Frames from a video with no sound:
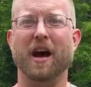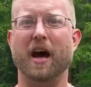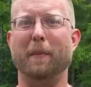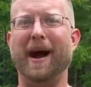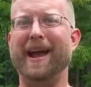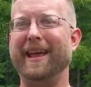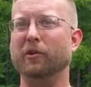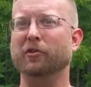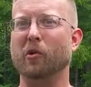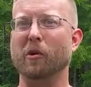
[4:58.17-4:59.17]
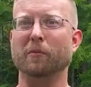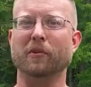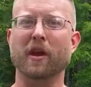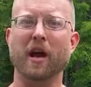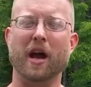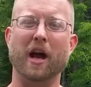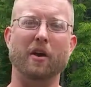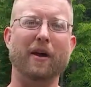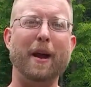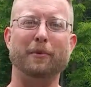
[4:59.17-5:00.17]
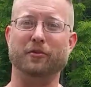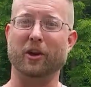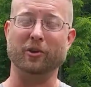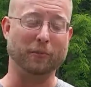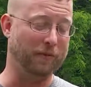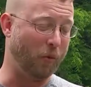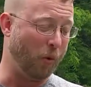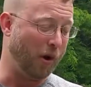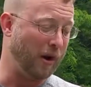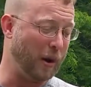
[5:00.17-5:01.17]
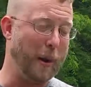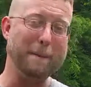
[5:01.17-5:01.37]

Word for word: uh, my Hailstorms uh, Rapidstrikes before,